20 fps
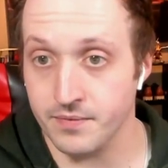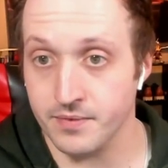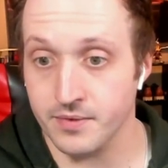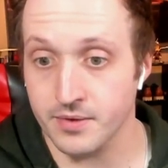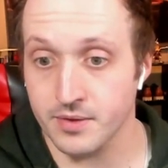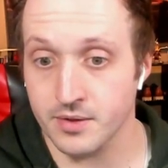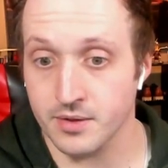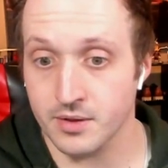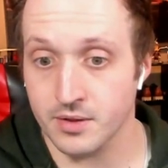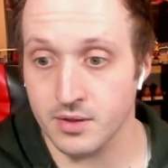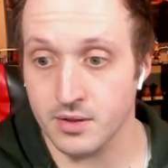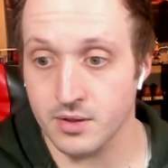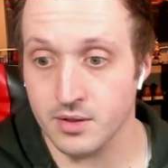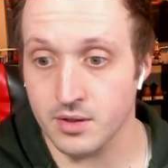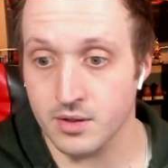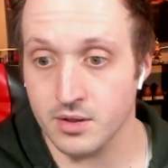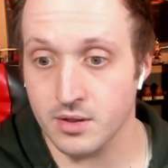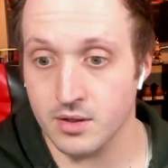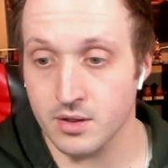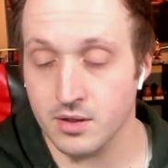
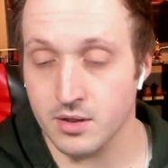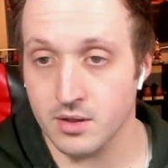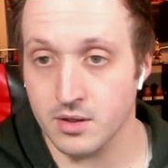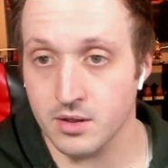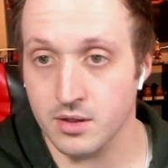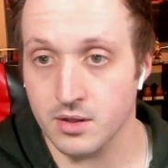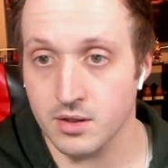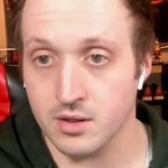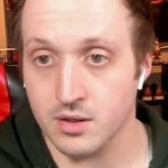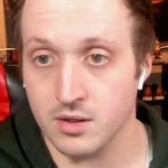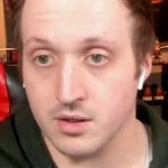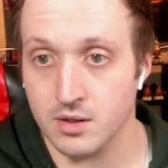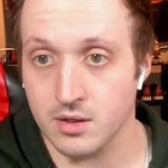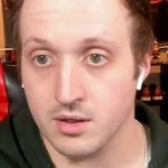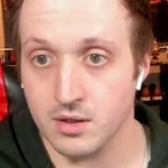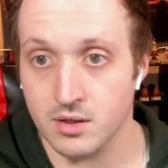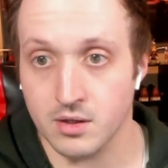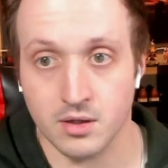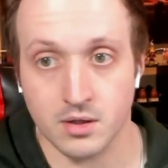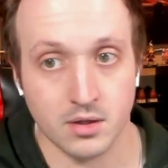
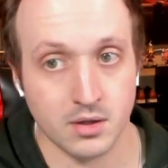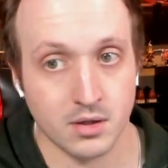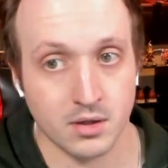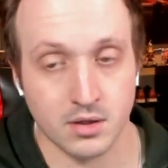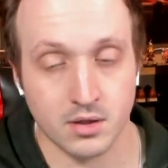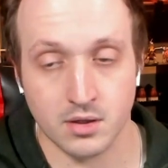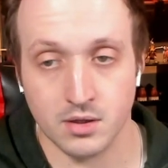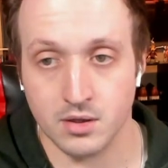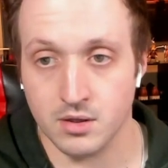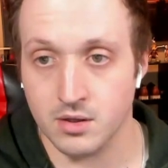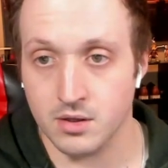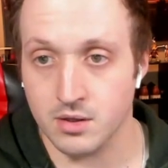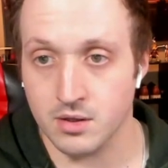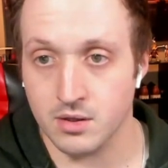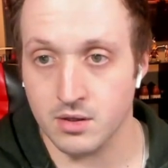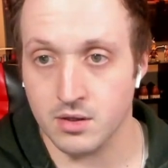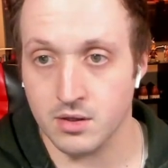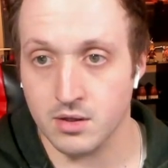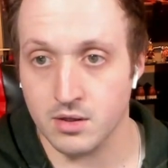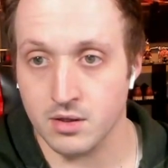
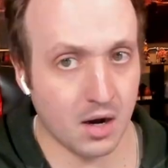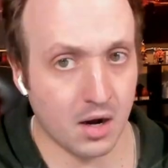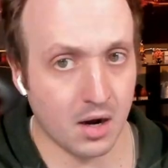(no one is talking)